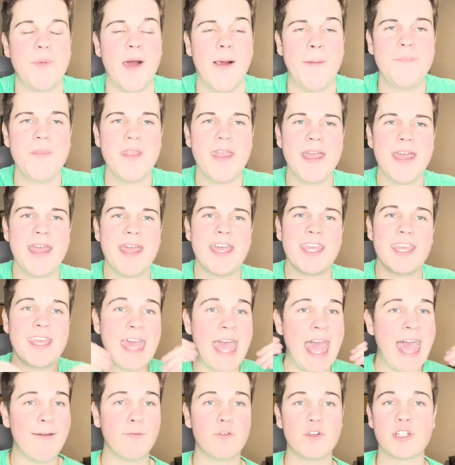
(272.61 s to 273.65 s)
But you
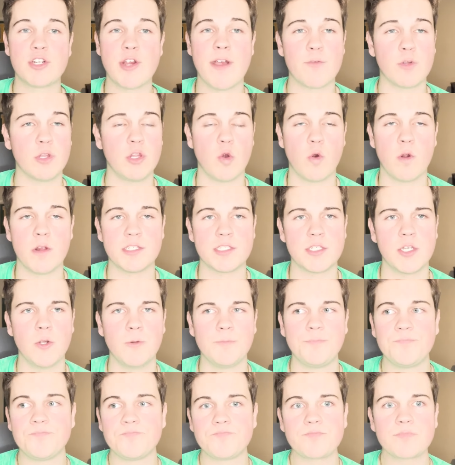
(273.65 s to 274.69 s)
have Trevor Lawrence,
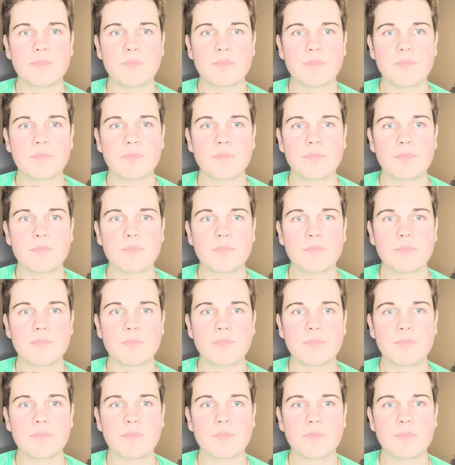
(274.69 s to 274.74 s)
who